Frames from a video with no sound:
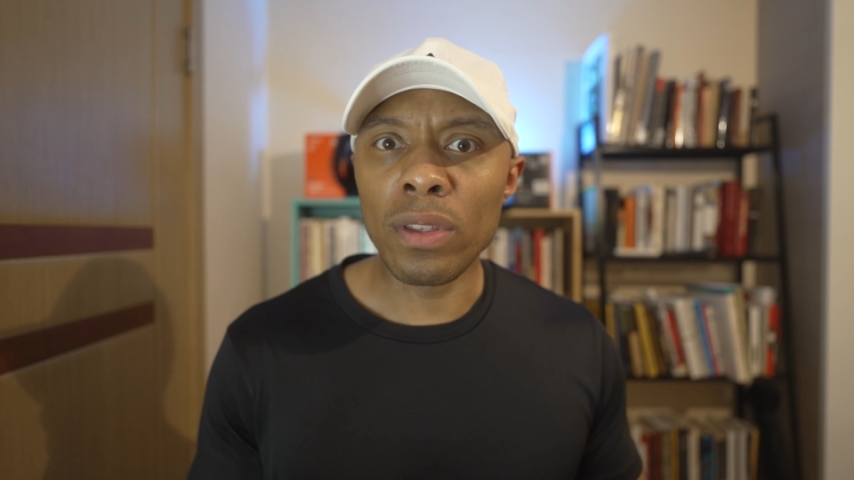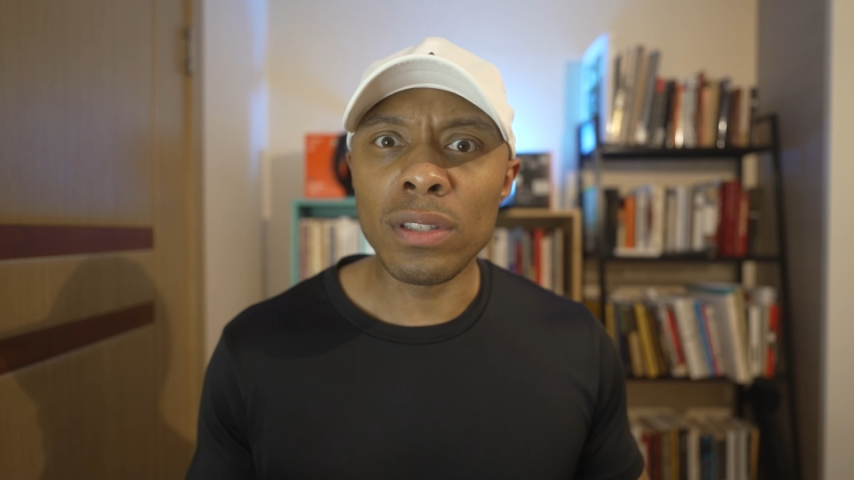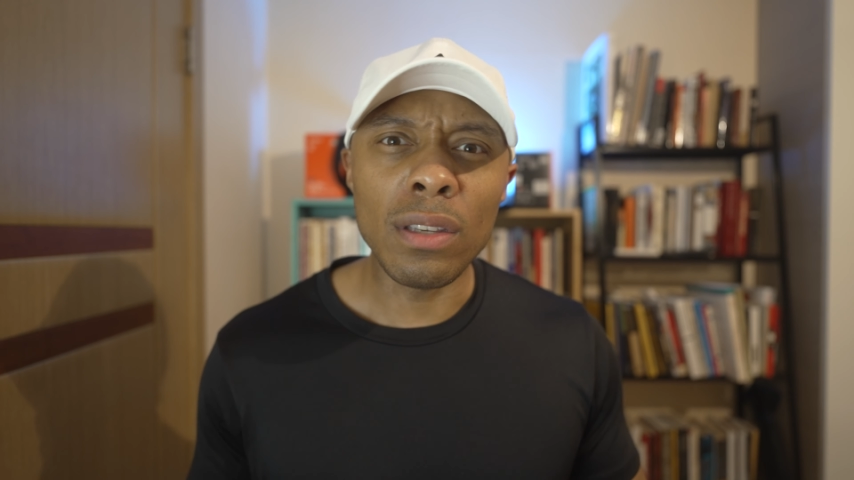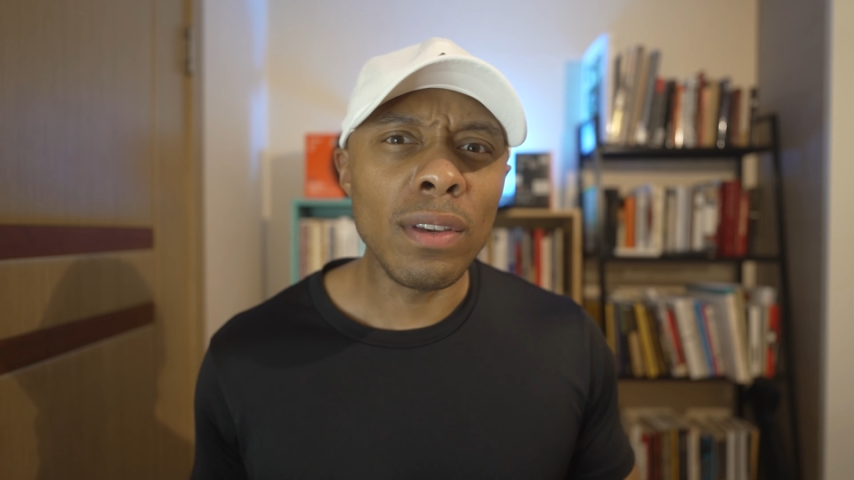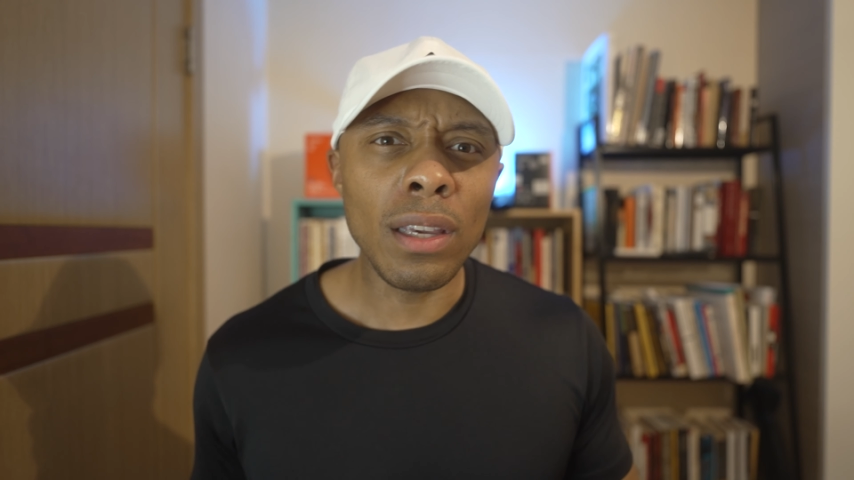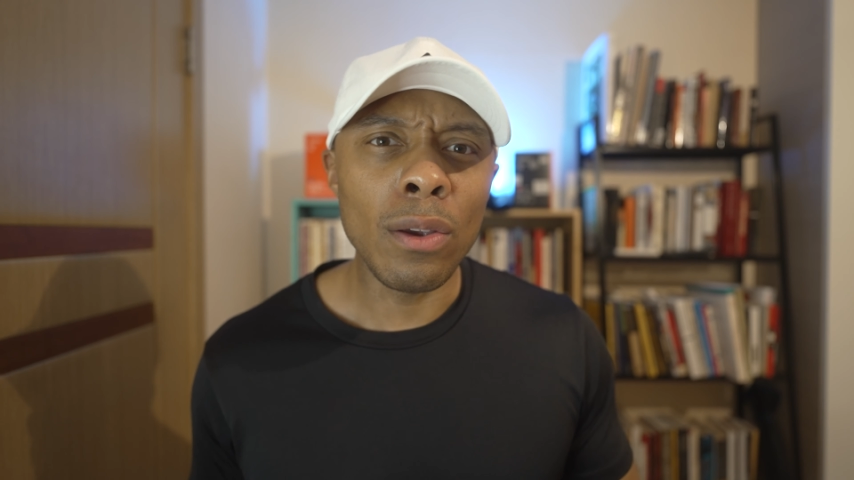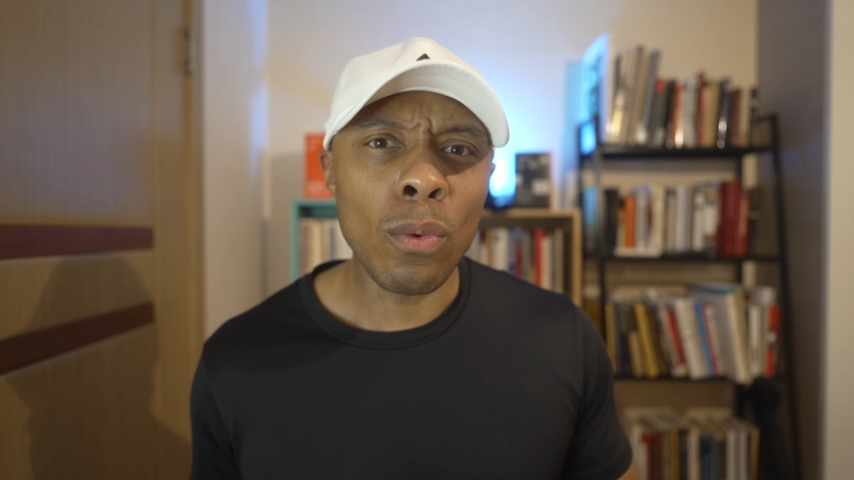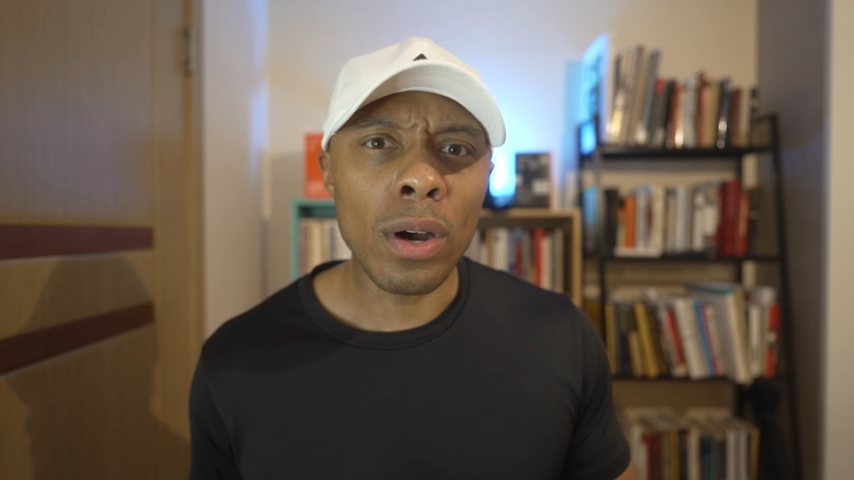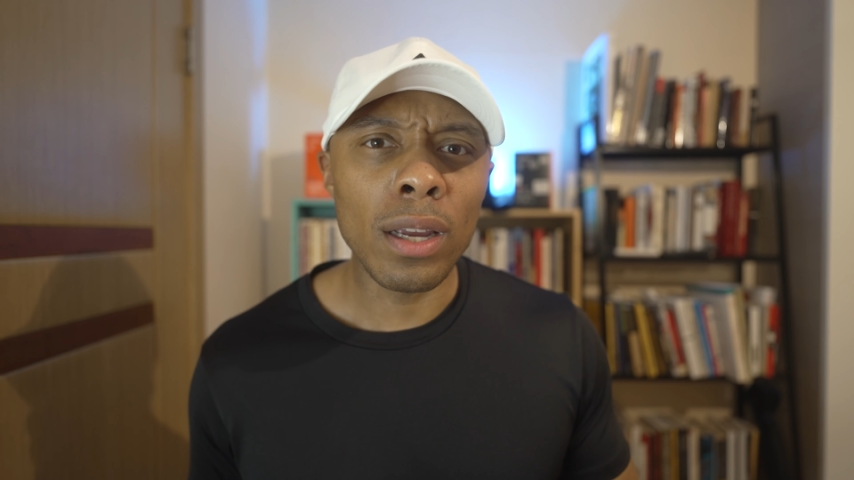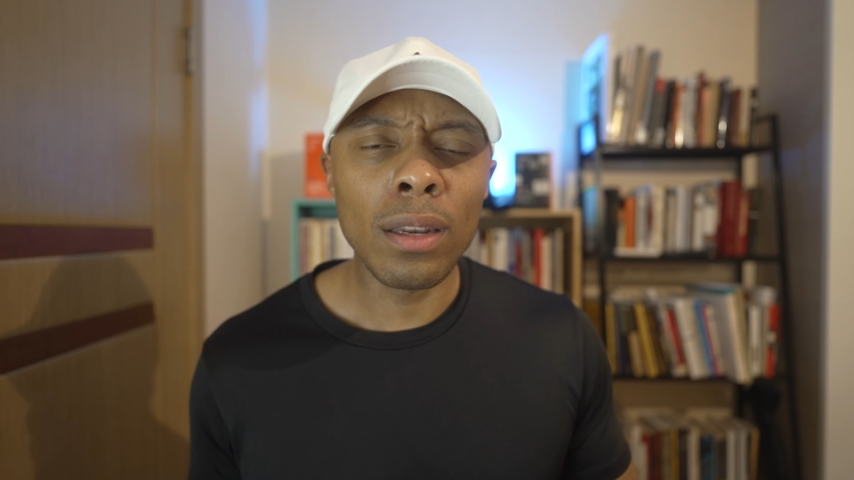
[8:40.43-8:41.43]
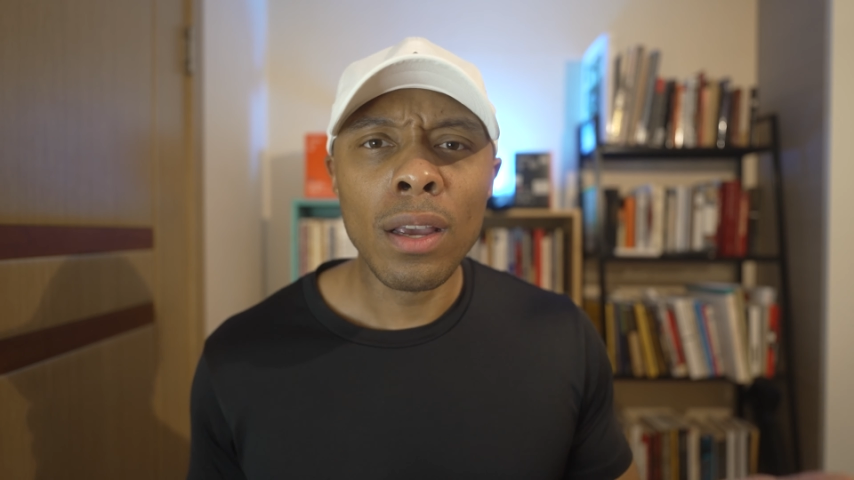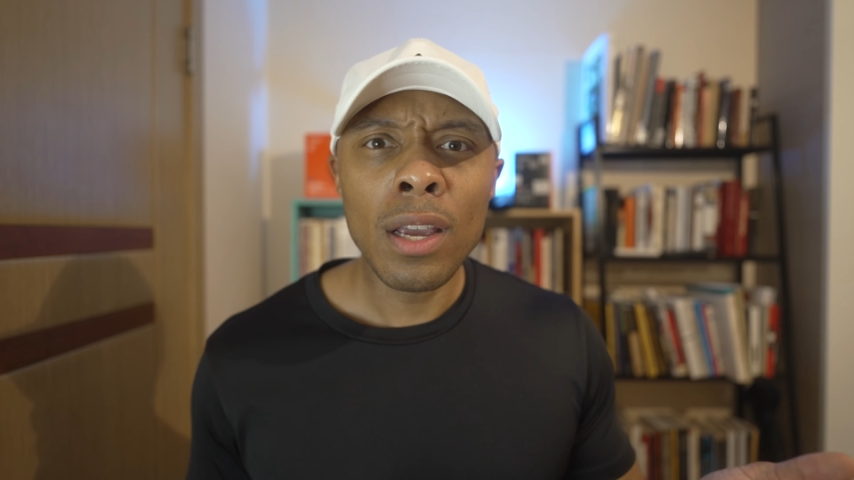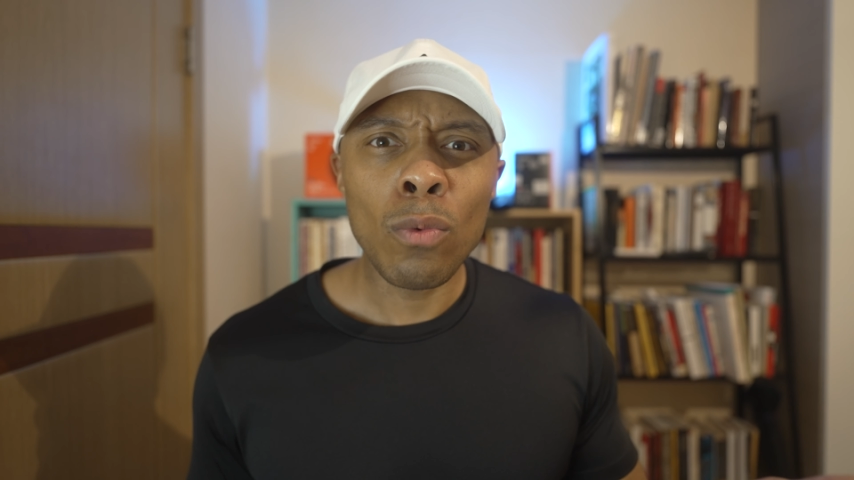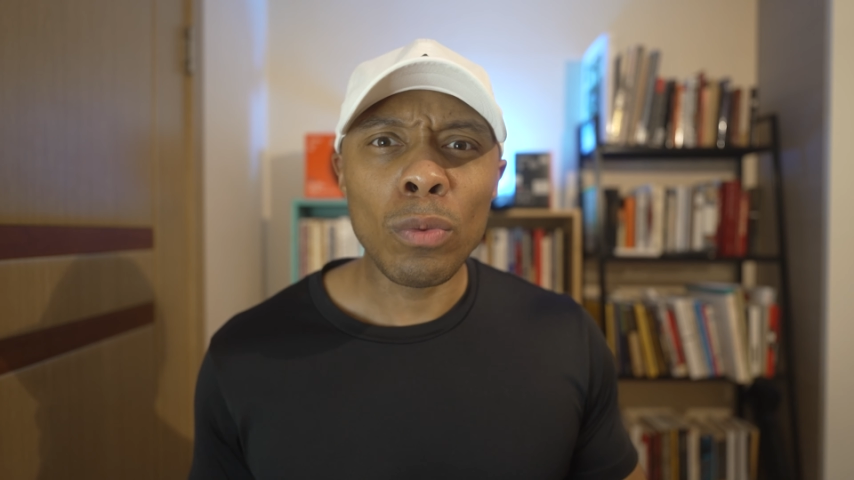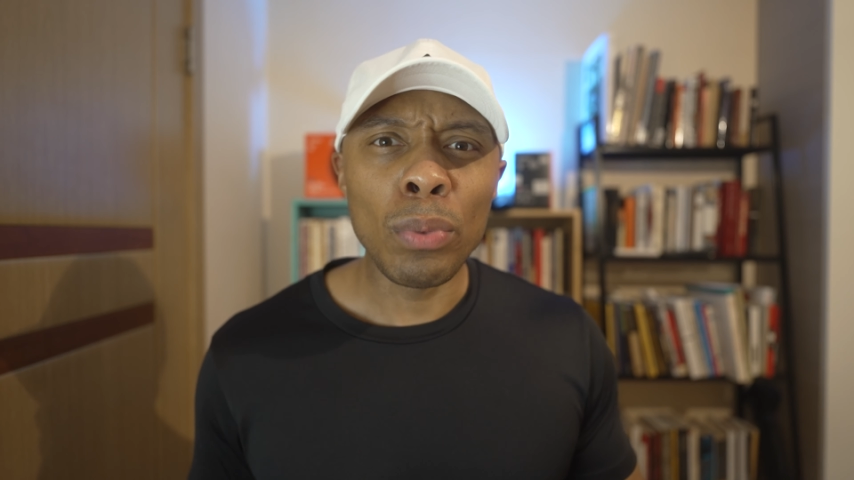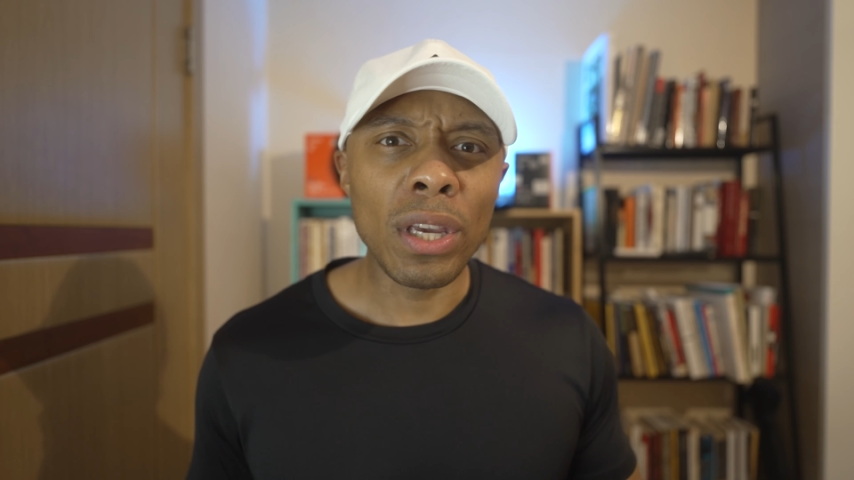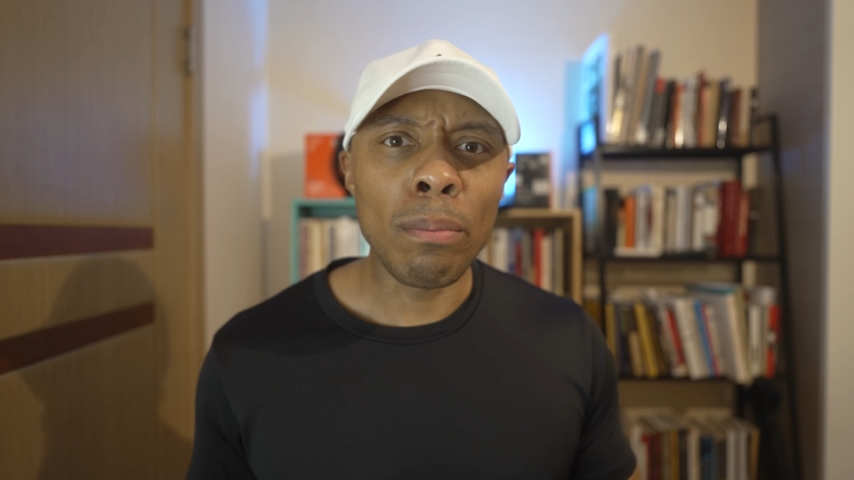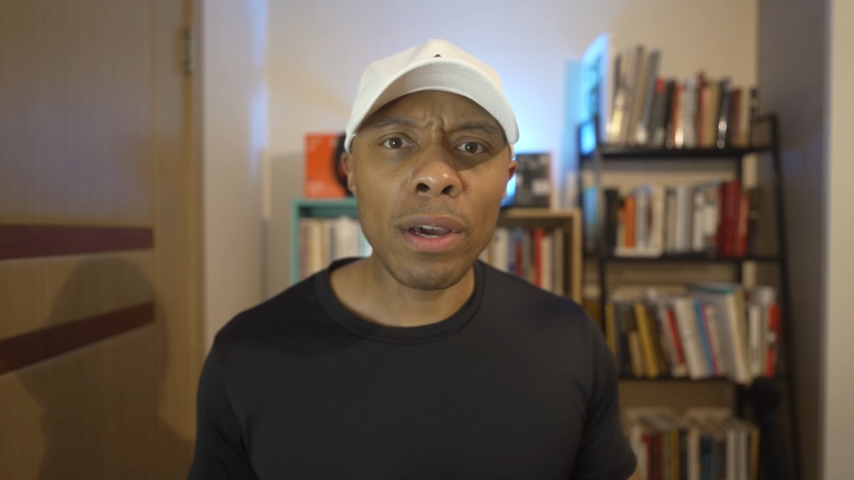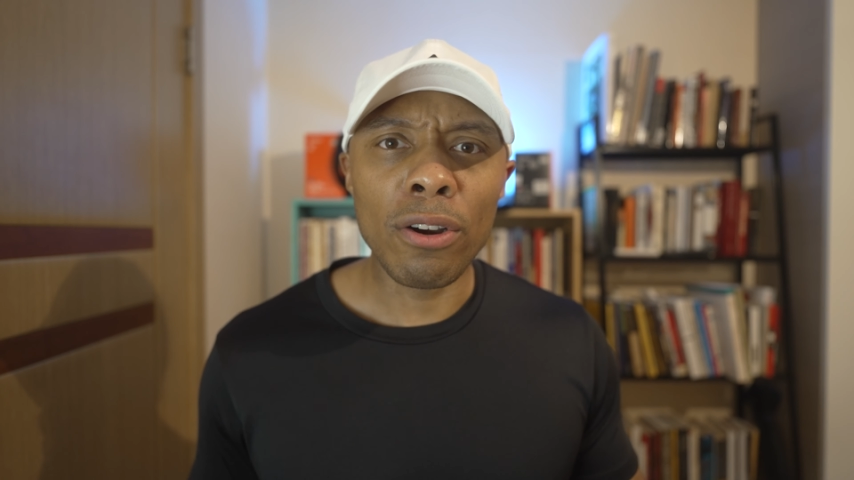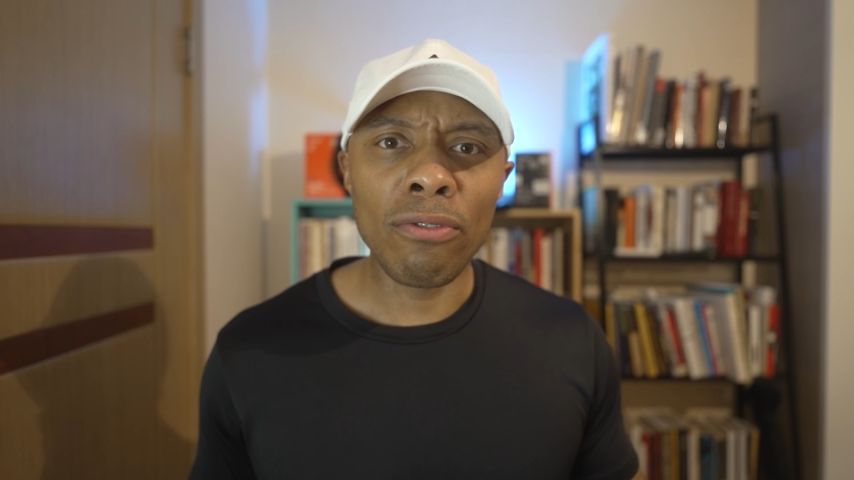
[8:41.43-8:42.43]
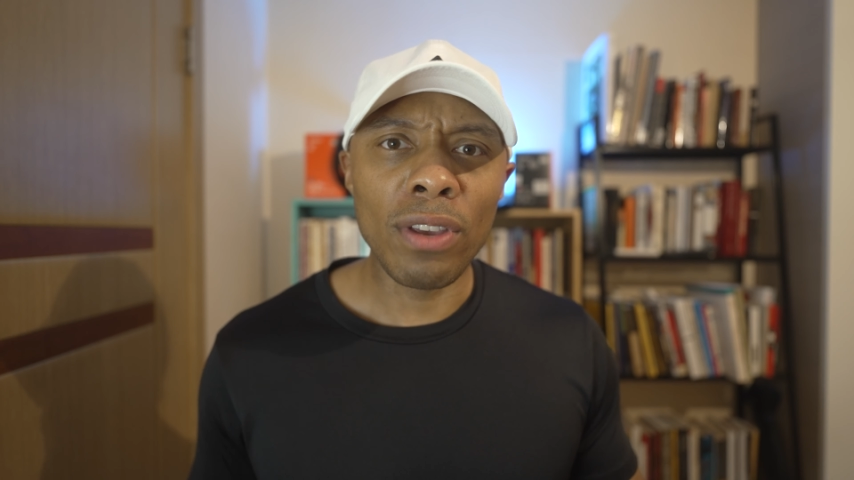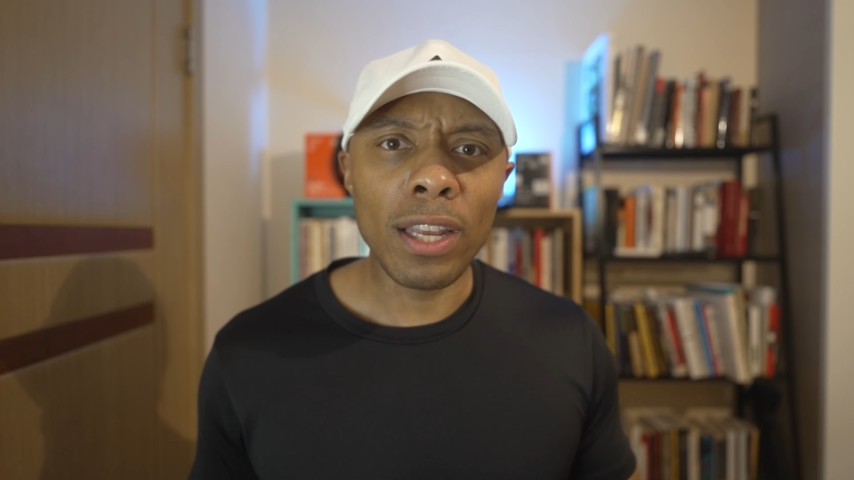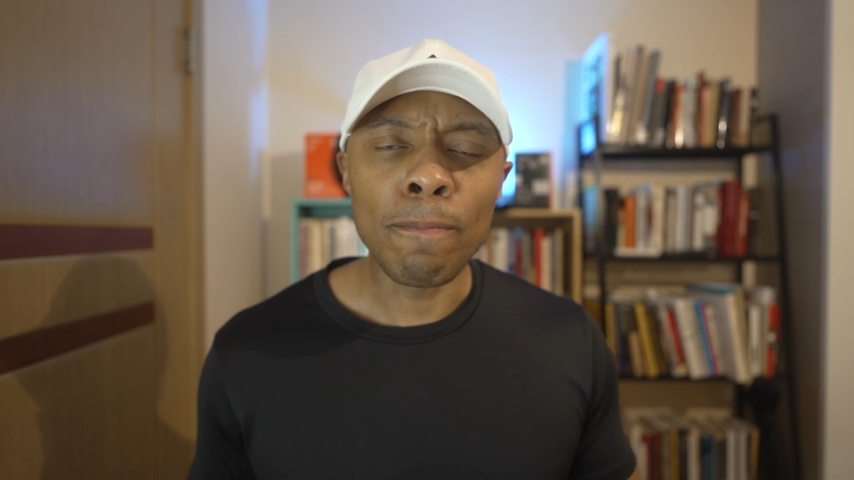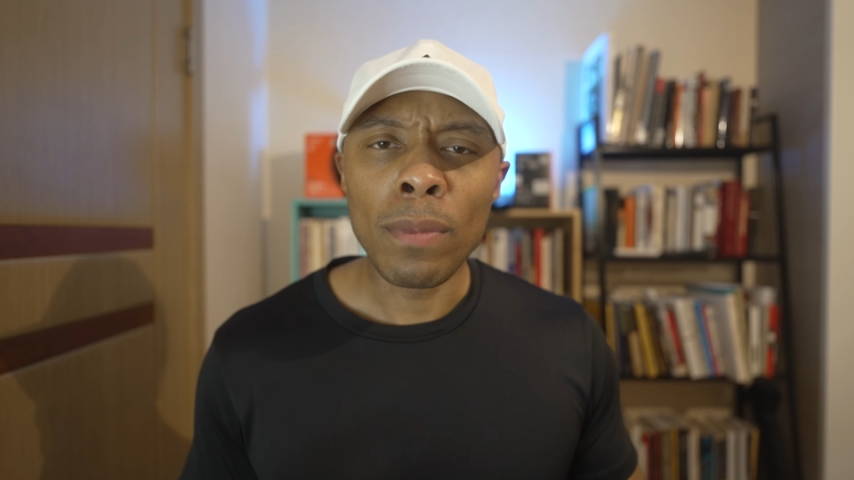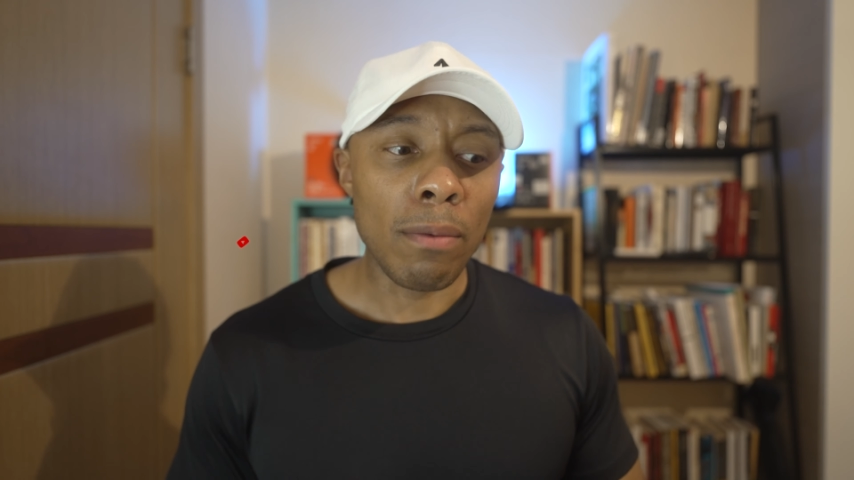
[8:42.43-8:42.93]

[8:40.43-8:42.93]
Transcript: the ZV-E1 would be a better fit.